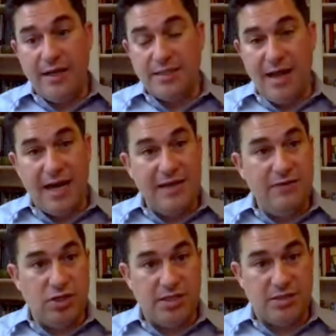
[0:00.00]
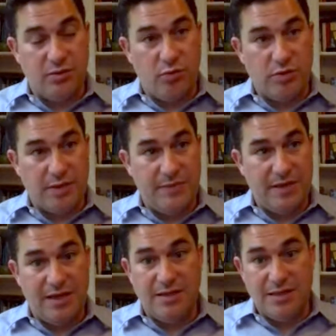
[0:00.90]
not even just something
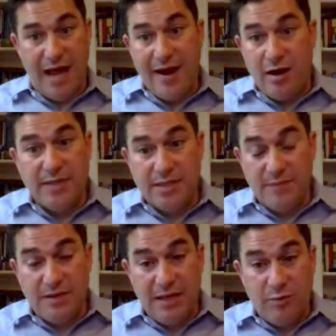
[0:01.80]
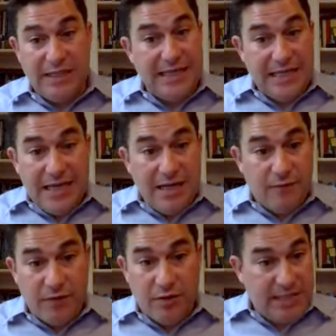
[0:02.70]
they desire, but something they really need for
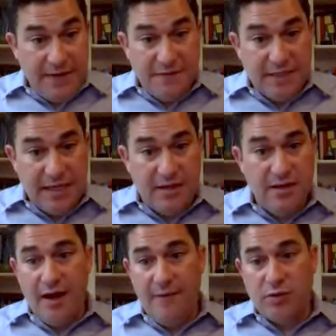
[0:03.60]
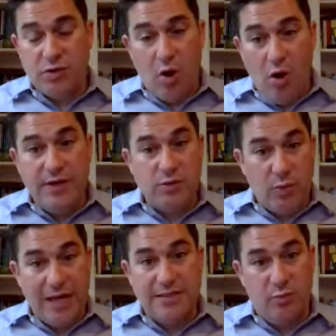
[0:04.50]
their safety. There's all these
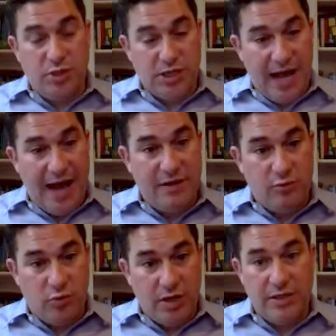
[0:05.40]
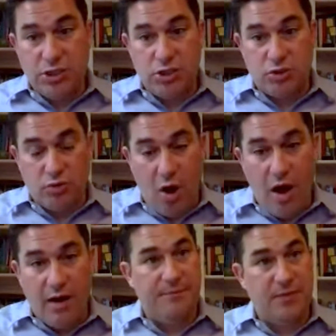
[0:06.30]
ways in which having really
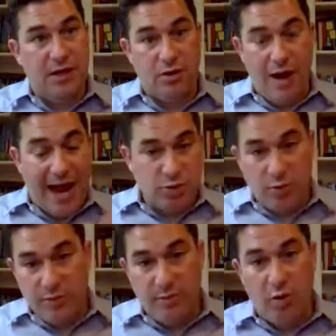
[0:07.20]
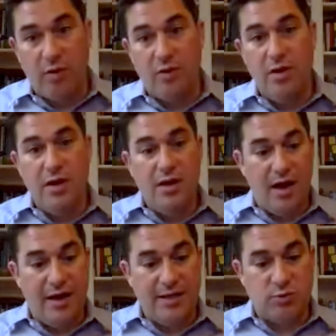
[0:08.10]
strong interaction with mobile uh,
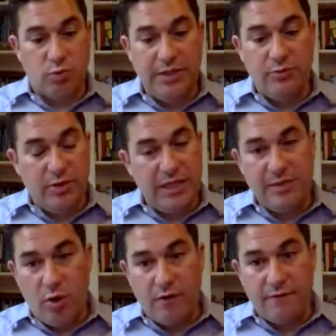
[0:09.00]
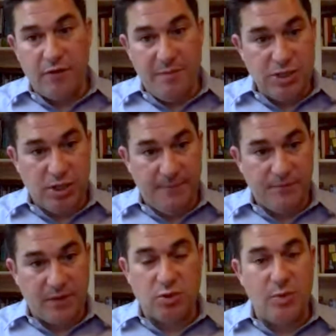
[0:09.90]
is really, really important for the mission.
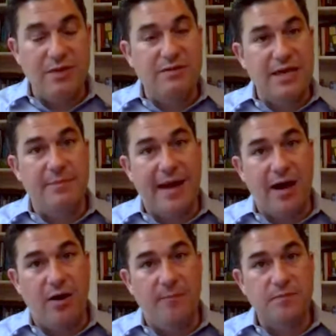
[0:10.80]
Because so when we think about